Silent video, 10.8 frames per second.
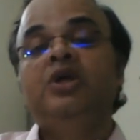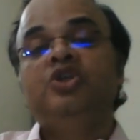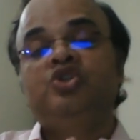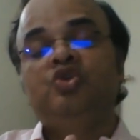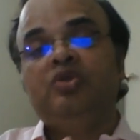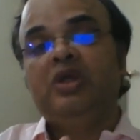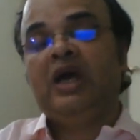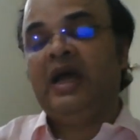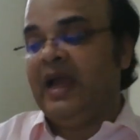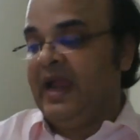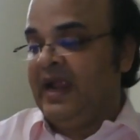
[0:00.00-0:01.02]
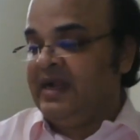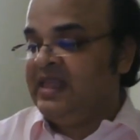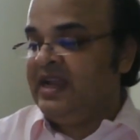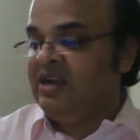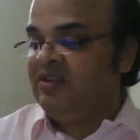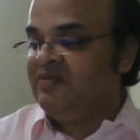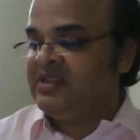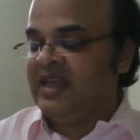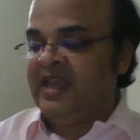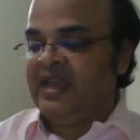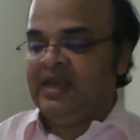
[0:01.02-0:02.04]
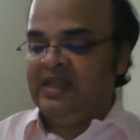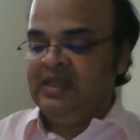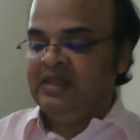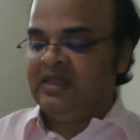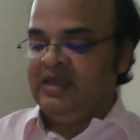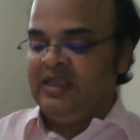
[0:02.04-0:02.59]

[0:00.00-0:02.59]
So at the end of the cycle, the